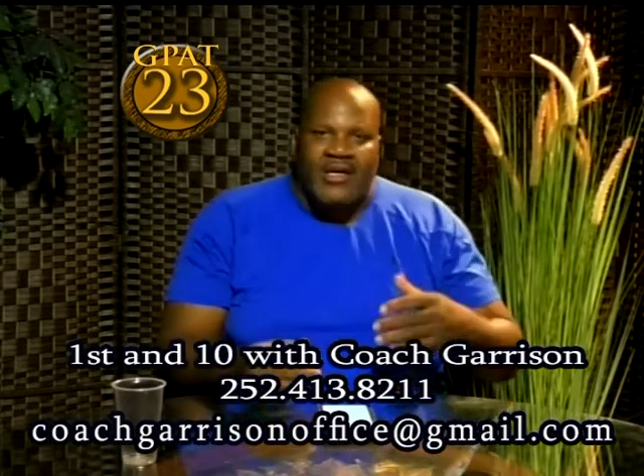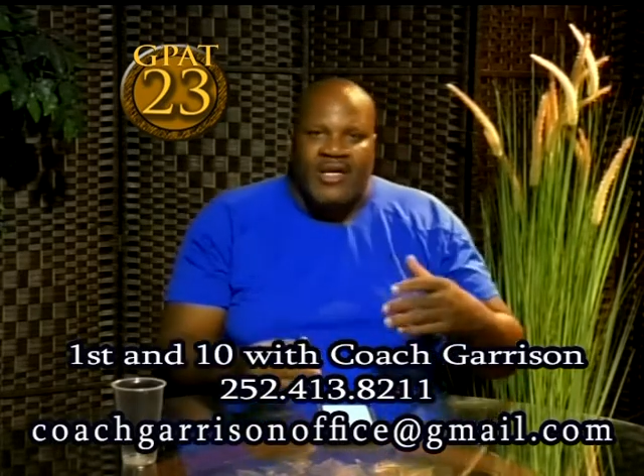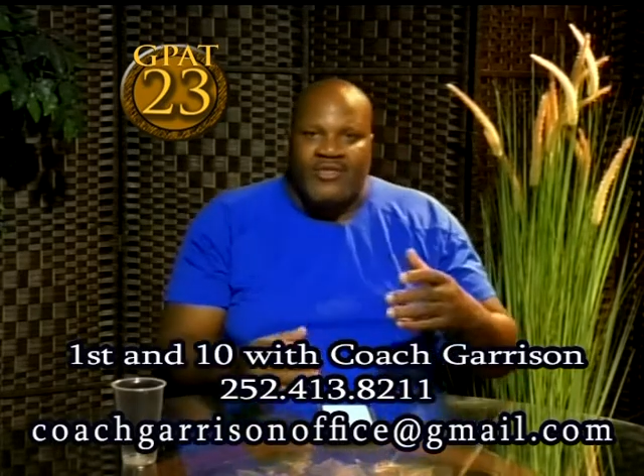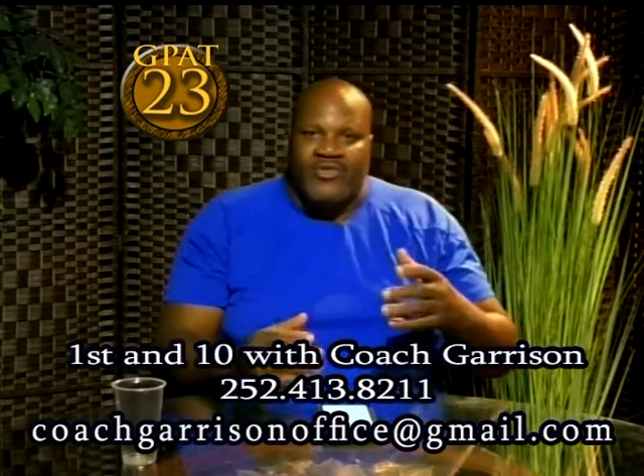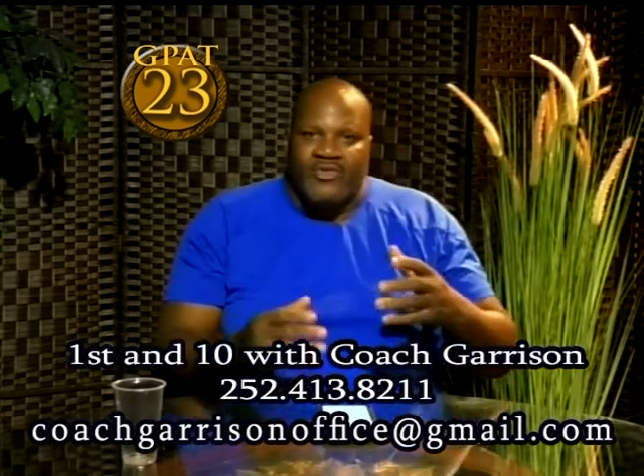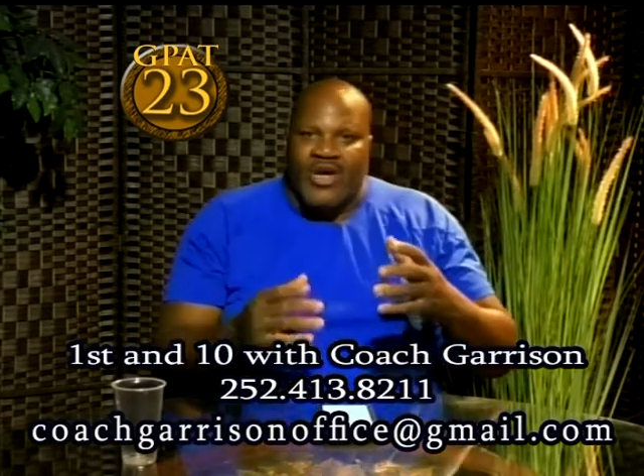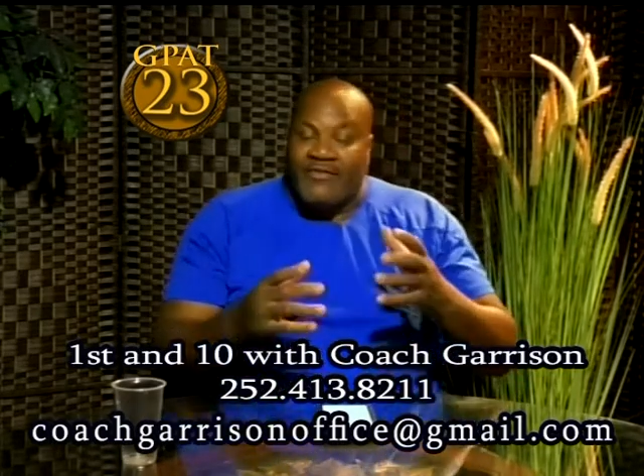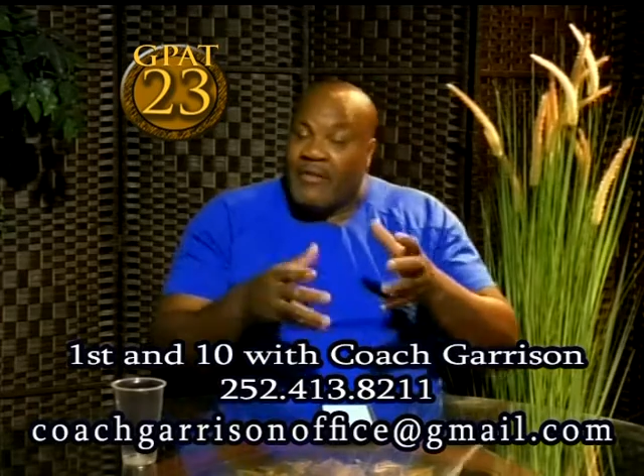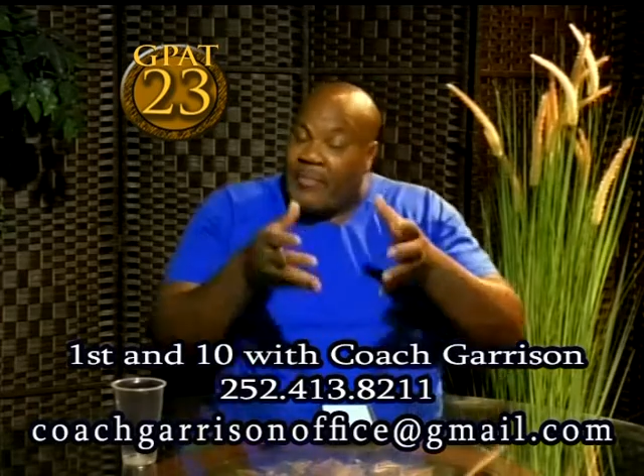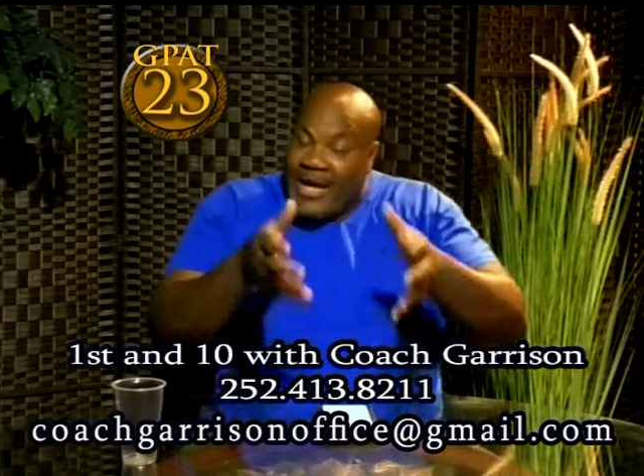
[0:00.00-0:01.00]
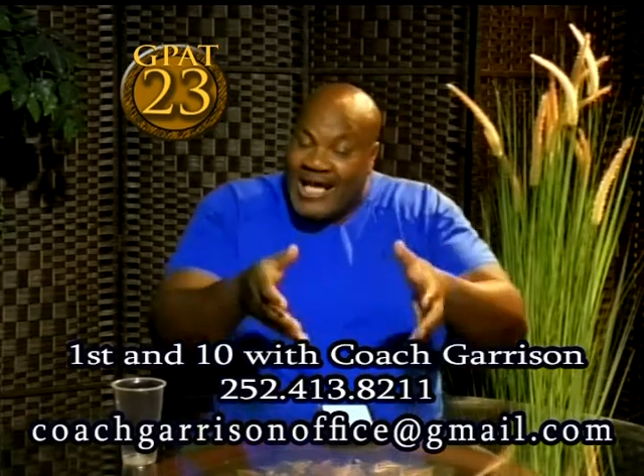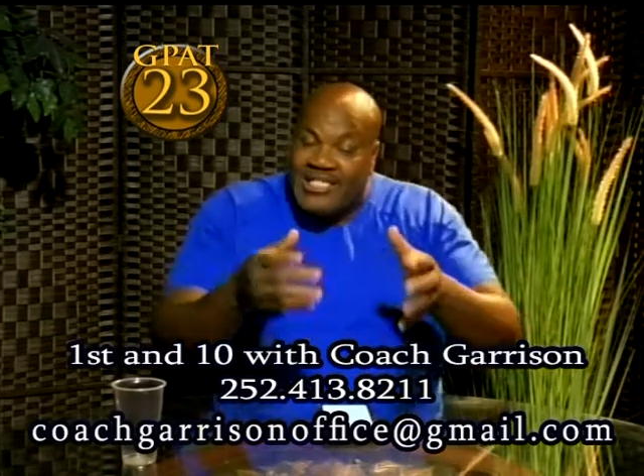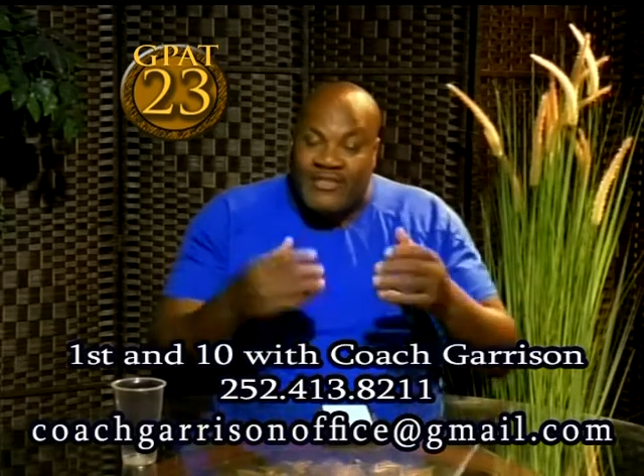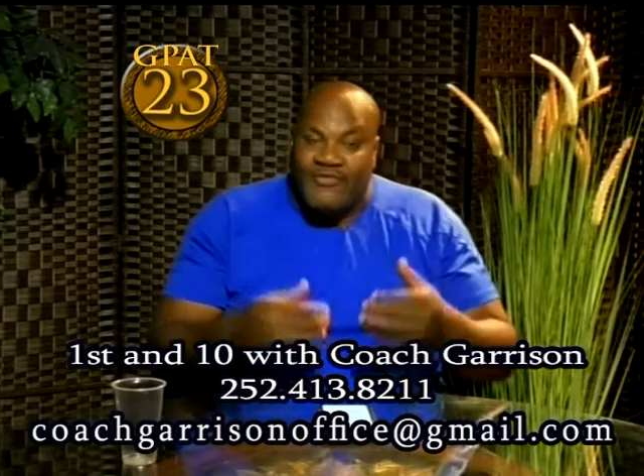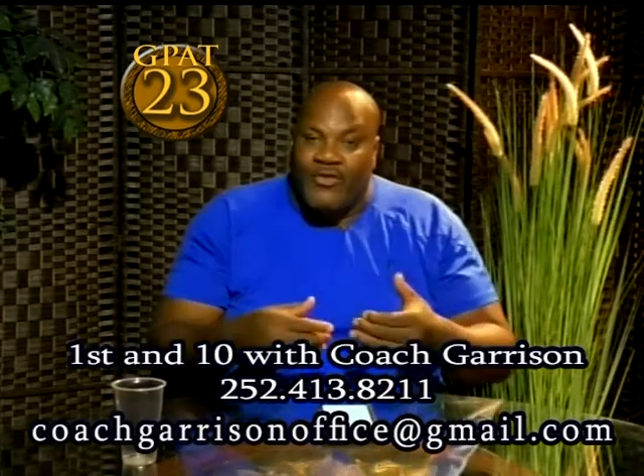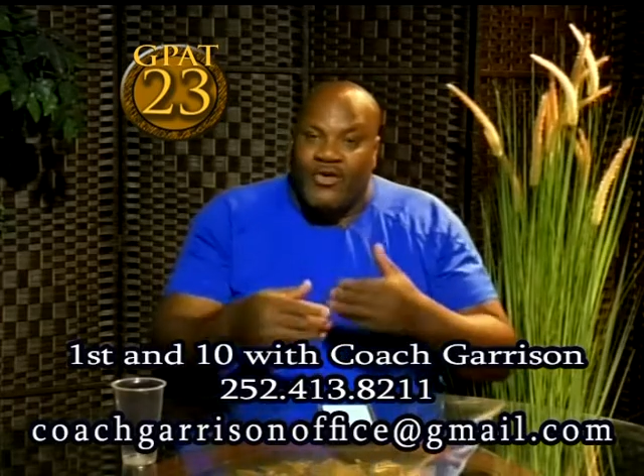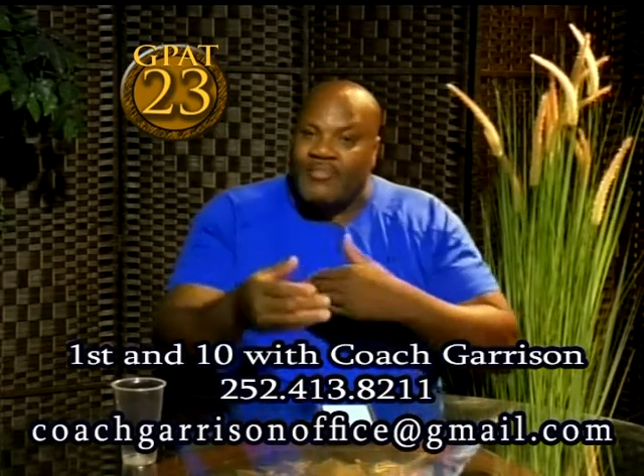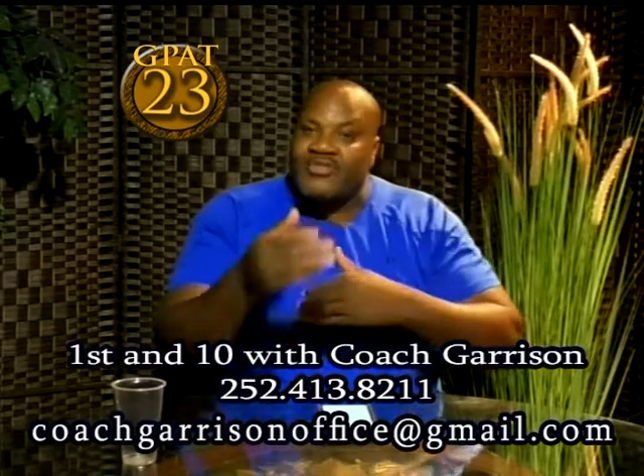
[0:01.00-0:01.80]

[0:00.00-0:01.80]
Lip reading: And you have a passion for it,